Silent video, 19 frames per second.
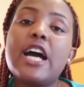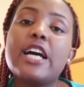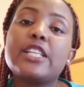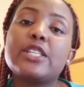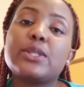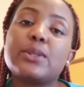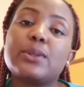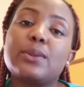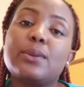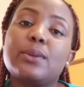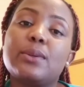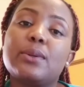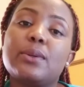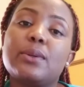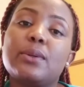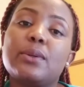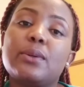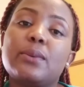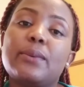
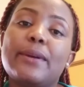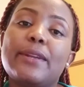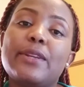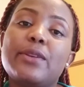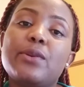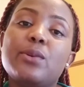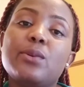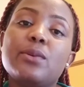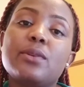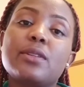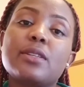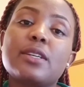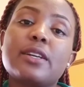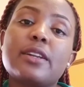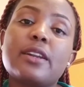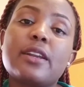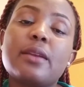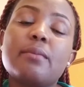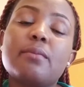So when you use
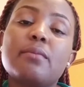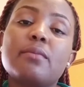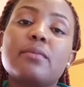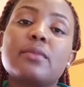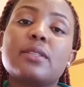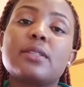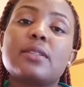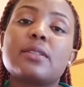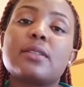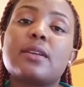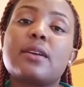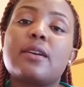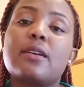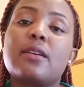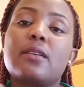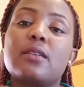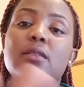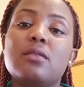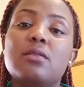creams,
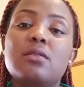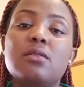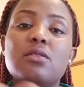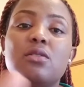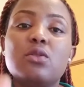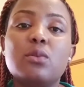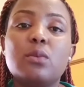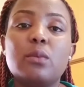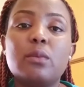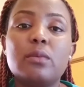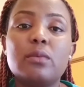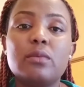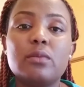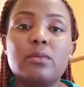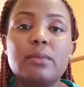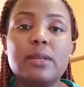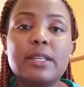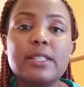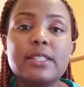you
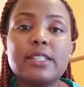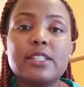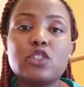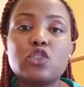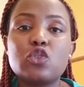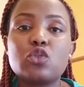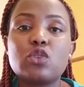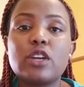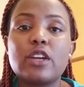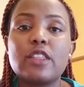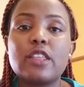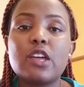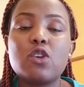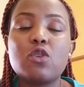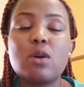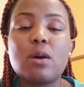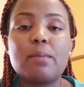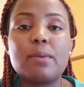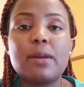mix it together,
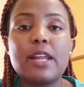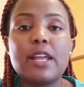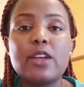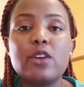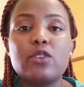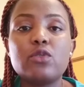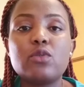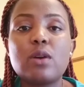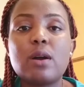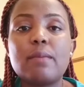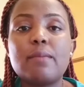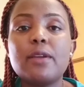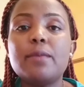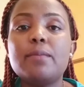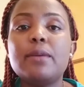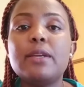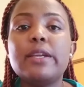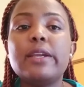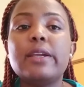you apply on your
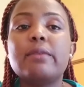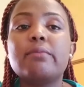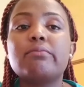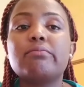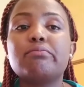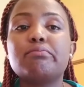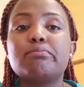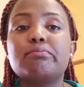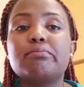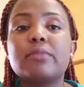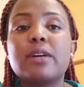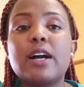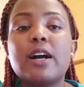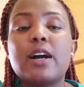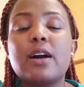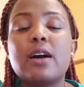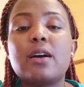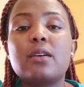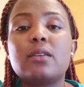baby
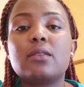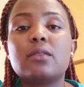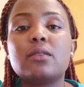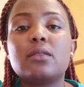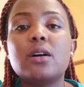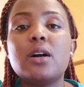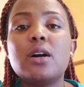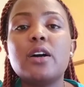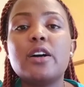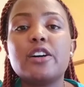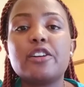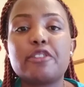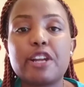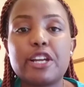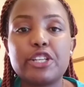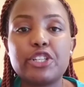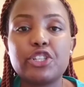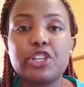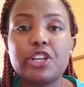
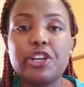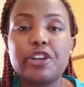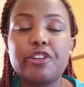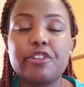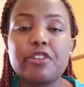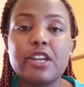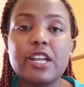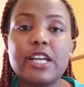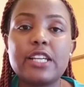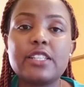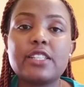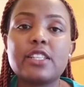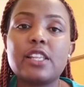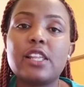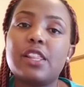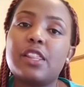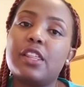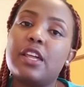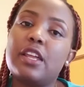rash areas,
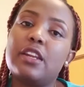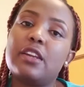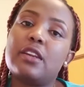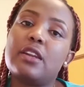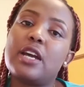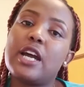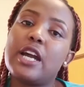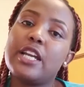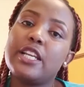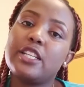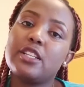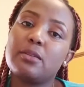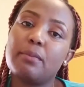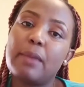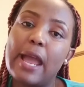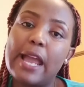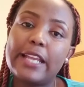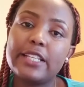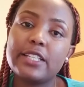then it
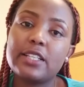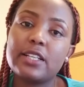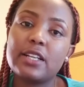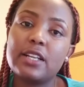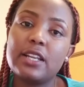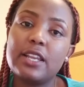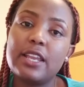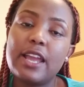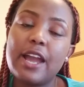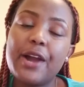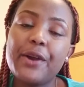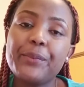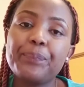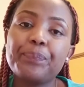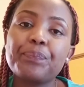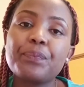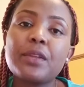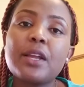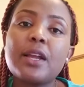might clear.